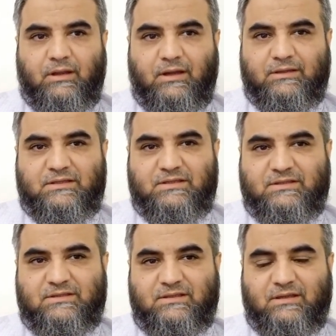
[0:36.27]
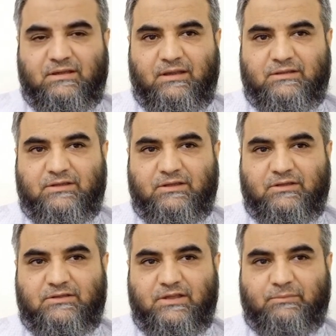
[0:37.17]
And this is his anterior
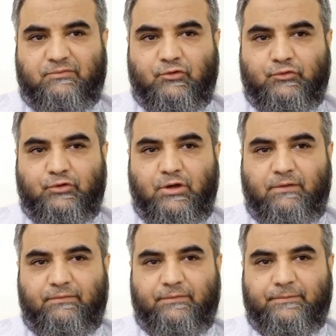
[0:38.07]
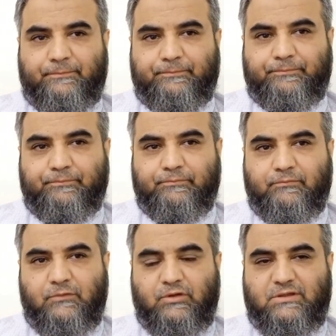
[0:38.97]
segment photograph.
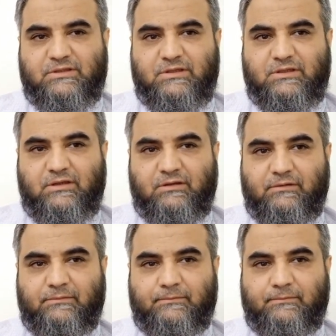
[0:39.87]
You can see there.